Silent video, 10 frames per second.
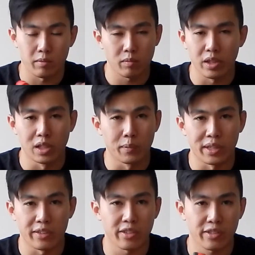
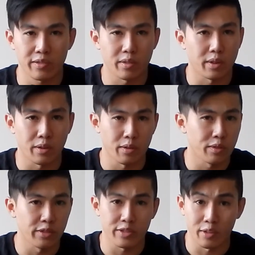eliminates the
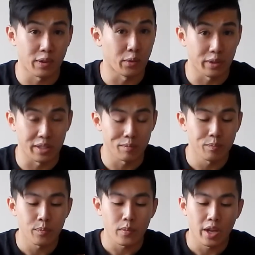stuff I don't need.
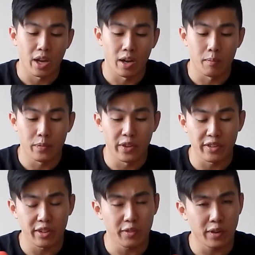This
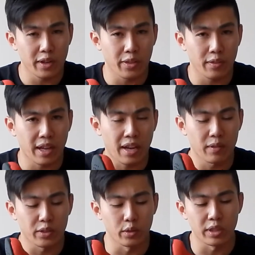is a very
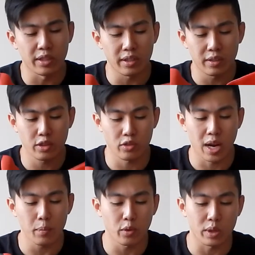heavy-duty
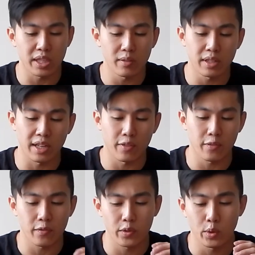strap, so even if
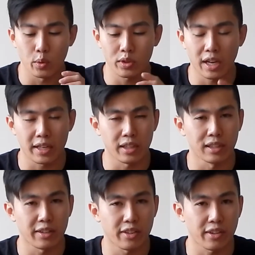you don't tighten the
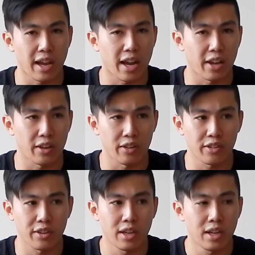laces
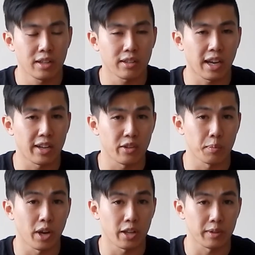as tight as you
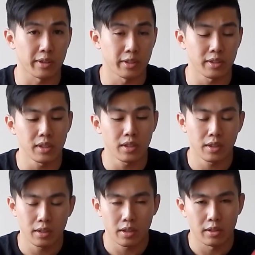possibly could,
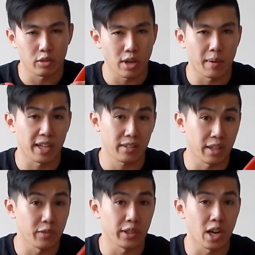the strap
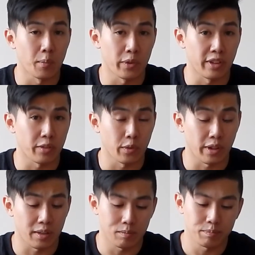definitely compensates for that.